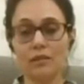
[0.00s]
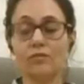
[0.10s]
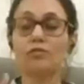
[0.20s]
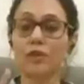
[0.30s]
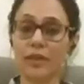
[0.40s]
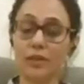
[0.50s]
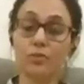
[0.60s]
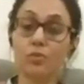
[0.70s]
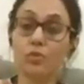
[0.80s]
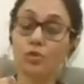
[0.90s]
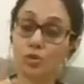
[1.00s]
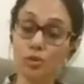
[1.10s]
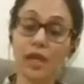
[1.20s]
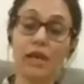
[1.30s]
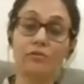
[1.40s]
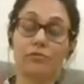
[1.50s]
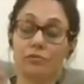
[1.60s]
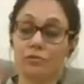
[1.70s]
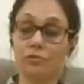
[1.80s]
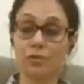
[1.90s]
The father should have
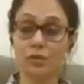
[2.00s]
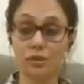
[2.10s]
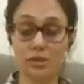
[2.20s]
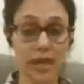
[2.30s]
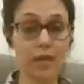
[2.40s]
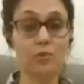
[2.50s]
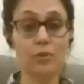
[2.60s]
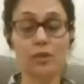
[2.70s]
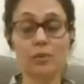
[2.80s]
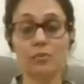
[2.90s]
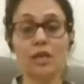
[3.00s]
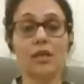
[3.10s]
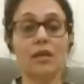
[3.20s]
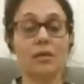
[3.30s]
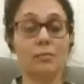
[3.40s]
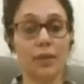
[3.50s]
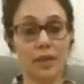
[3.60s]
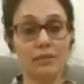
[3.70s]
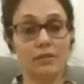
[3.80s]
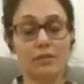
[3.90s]
sat with him.
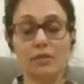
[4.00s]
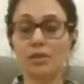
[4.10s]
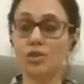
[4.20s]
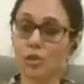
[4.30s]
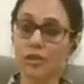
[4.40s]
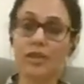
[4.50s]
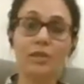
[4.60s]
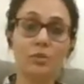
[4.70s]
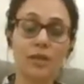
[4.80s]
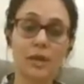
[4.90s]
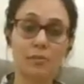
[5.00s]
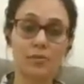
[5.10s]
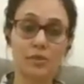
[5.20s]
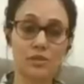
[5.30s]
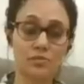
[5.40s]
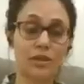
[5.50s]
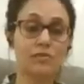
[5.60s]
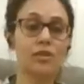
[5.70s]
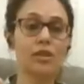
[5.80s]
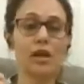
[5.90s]
But generally what happens is,
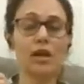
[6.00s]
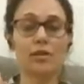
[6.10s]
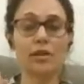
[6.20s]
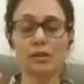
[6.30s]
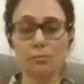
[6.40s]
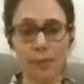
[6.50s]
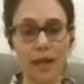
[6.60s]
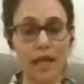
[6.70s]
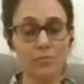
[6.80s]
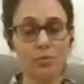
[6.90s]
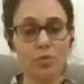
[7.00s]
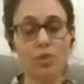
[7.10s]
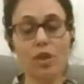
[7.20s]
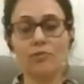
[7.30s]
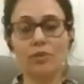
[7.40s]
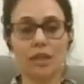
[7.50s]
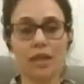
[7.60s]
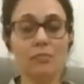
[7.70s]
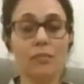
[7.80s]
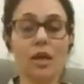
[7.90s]
when we are in a bad mood, we
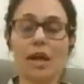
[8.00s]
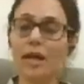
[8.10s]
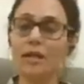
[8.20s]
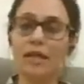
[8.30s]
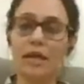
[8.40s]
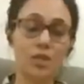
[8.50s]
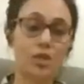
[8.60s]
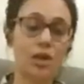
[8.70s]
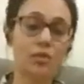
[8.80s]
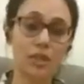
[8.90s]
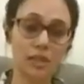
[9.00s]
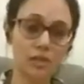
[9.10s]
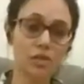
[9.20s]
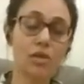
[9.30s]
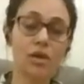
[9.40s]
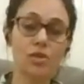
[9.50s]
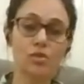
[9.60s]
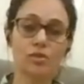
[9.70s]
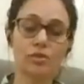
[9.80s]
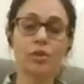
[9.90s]
come and lash it out either on our
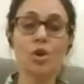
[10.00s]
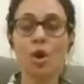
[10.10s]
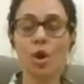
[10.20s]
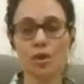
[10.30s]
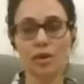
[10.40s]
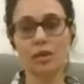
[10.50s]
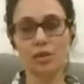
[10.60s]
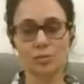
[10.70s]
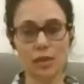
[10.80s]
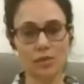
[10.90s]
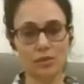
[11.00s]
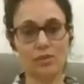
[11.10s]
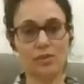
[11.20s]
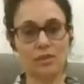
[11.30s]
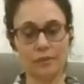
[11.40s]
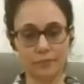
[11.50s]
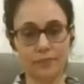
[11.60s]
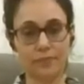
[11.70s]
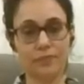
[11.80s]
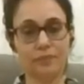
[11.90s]
children or on our spouses.
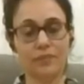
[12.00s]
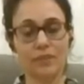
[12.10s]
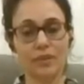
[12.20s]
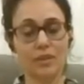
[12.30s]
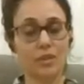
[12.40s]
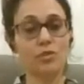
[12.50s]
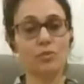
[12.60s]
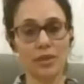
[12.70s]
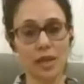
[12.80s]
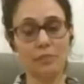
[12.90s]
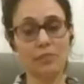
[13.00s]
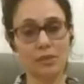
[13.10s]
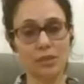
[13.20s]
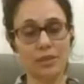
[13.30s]
This is what happens.